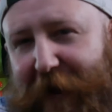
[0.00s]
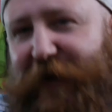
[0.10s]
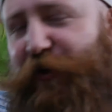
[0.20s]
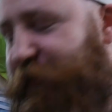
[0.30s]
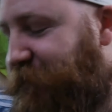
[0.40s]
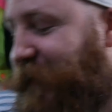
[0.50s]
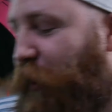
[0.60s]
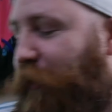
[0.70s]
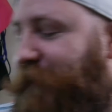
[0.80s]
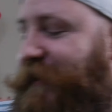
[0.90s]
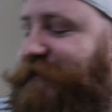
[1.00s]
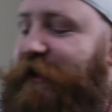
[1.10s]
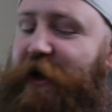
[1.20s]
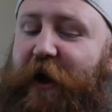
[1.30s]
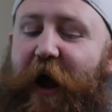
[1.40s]
make another video on this,
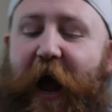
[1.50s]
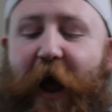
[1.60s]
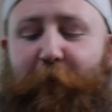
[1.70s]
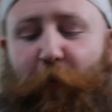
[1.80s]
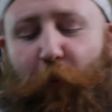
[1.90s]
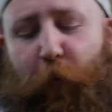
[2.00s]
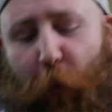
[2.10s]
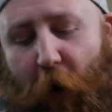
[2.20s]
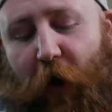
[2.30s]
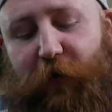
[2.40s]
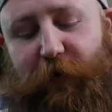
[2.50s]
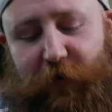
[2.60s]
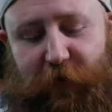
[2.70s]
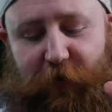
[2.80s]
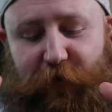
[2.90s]
um, what
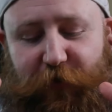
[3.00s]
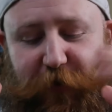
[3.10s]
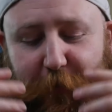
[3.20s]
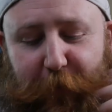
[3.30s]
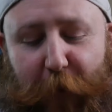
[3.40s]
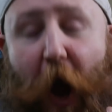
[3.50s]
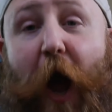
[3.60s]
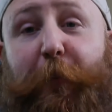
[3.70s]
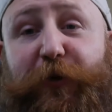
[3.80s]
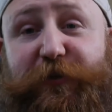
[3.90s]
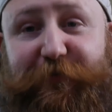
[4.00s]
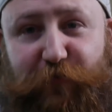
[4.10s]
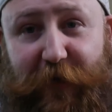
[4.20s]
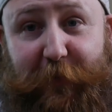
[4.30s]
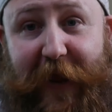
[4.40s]
the purpose of
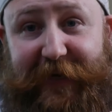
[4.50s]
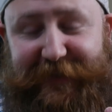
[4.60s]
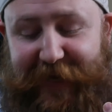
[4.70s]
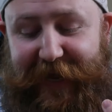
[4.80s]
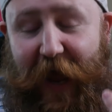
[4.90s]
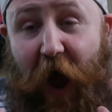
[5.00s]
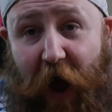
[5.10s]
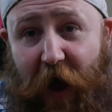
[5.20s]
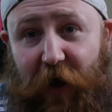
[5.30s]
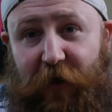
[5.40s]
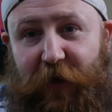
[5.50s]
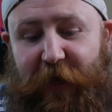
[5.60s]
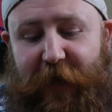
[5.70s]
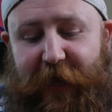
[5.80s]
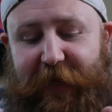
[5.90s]
remakes are.
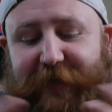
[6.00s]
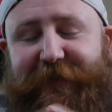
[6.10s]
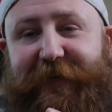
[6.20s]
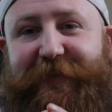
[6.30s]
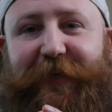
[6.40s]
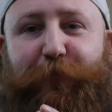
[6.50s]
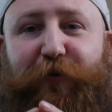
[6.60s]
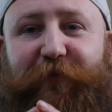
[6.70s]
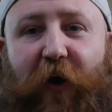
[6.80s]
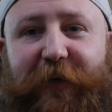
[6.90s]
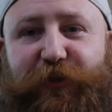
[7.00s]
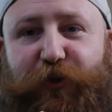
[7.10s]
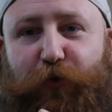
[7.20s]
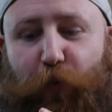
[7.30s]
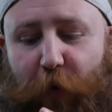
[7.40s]
Is it to provide
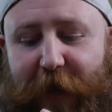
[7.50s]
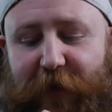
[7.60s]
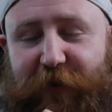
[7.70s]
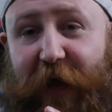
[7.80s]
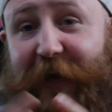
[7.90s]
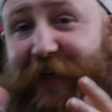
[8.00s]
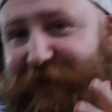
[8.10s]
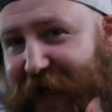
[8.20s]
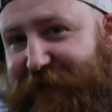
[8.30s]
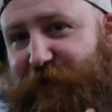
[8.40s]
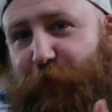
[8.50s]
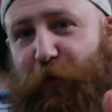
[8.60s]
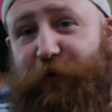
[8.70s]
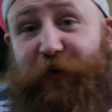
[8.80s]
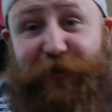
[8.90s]
you with a
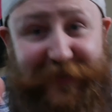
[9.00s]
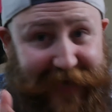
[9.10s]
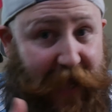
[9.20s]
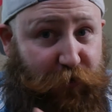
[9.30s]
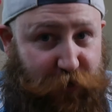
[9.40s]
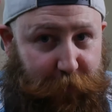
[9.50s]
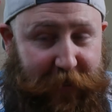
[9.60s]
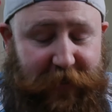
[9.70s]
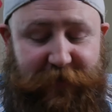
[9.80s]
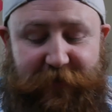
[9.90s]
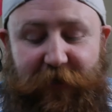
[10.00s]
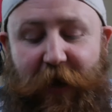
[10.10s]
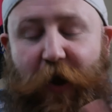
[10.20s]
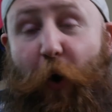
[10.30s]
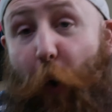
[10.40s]
collectible nostalgia piece,
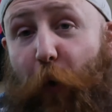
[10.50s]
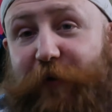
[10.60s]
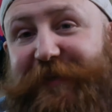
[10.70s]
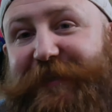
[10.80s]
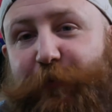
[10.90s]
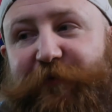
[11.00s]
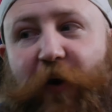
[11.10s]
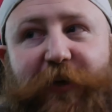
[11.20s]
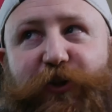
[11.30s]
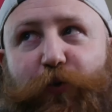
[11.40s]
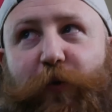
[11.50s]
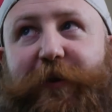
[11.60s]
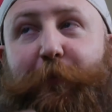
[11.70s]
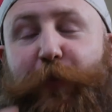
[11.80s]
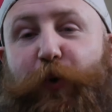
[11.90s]
or is it to provide you with
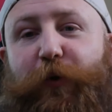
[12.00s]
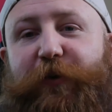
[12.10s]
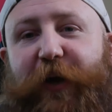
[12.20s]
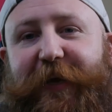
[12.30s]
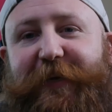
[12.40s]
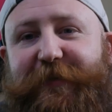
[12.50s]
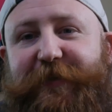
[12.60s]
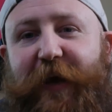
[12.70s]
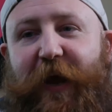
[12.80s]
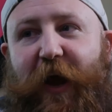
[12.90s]
a boot that is